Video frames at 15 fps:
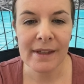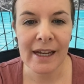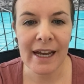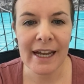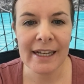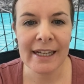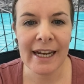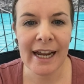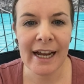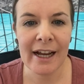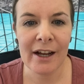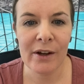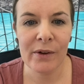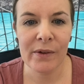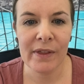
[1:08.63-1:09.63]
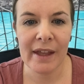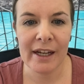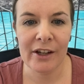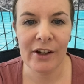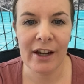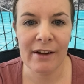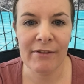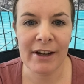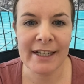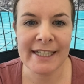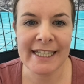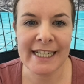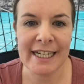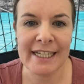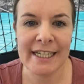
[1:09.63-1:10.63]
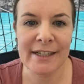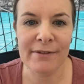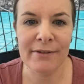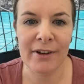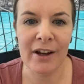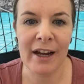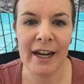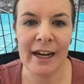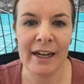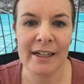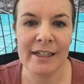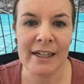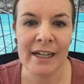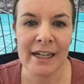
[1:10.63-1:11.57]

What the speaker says: And now that you have identified